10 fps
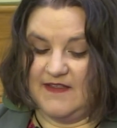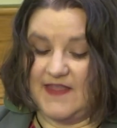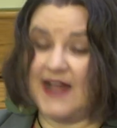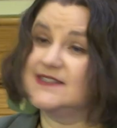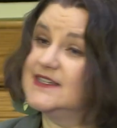
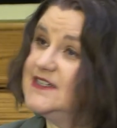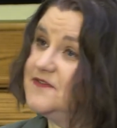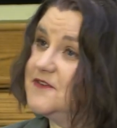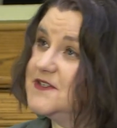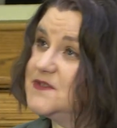That's the
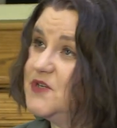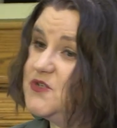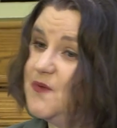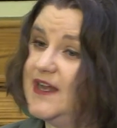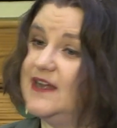difference
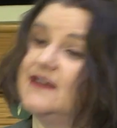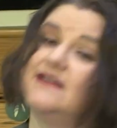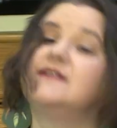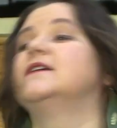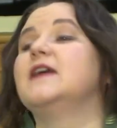between
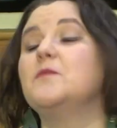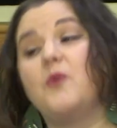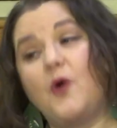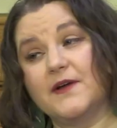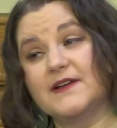
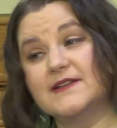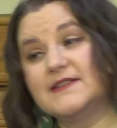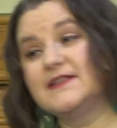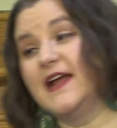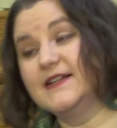
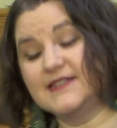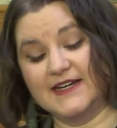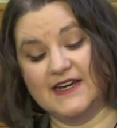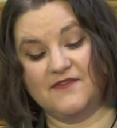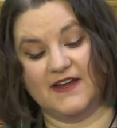importance and
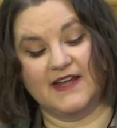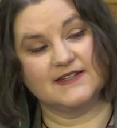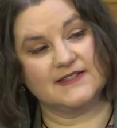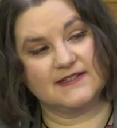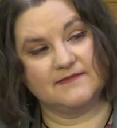
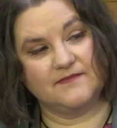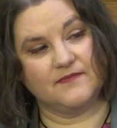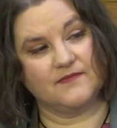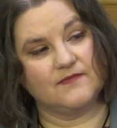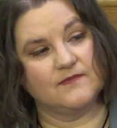significance.
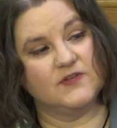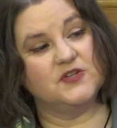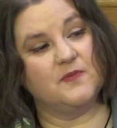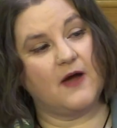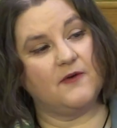Would
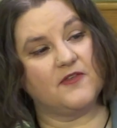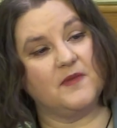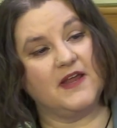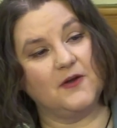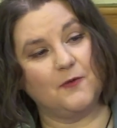you bow with
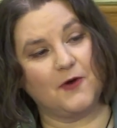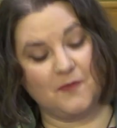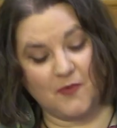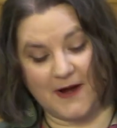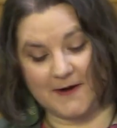me in a word
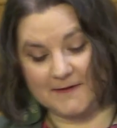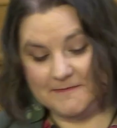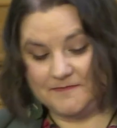of prayer?